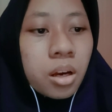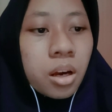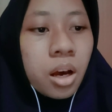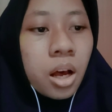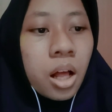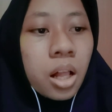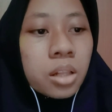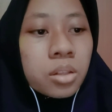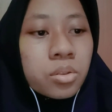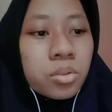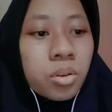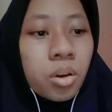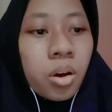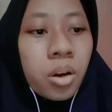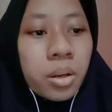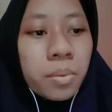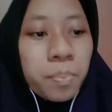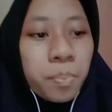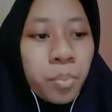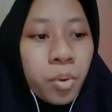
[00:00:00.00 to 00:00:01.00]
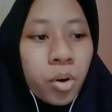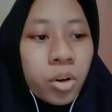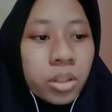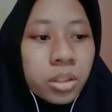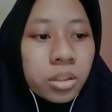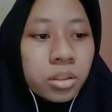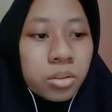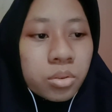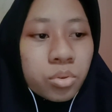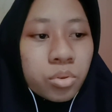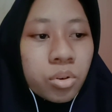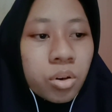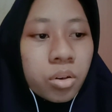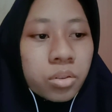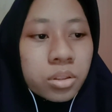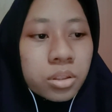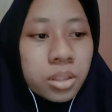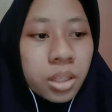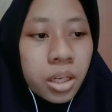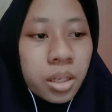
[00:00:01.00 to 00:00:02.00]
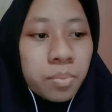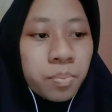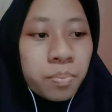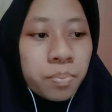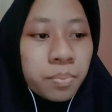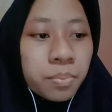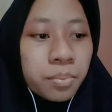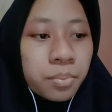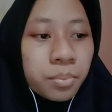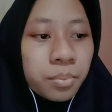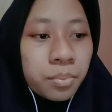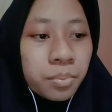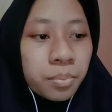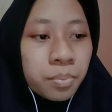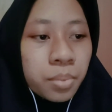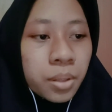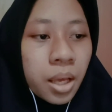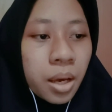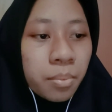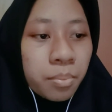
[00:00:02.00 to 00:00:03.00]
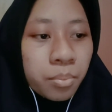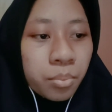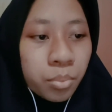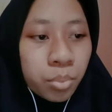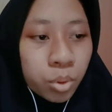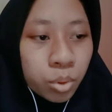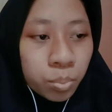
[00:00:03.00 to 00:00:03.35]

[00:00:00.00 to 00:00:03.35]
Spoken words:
also report to contain plumb.